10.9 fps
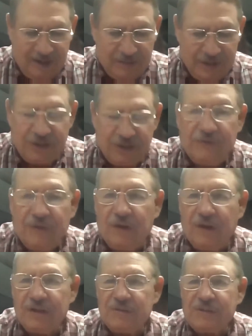Commissioner
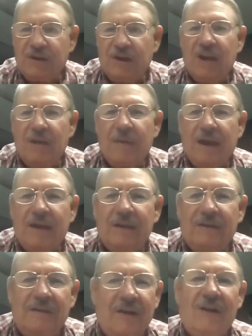Folius was talking about a
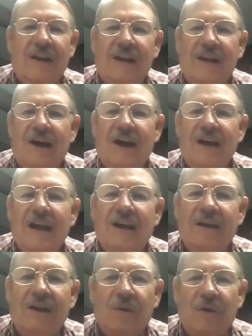derelict dock down
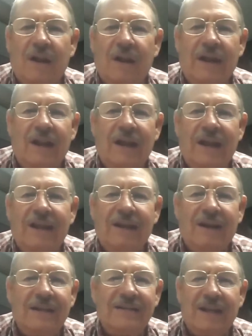in Coeur d'Alene Lake, and
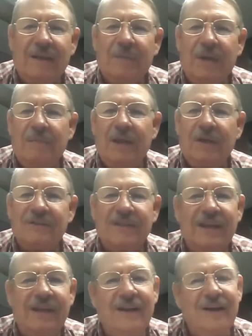I sent him an email
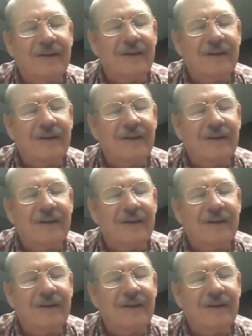saying, you know,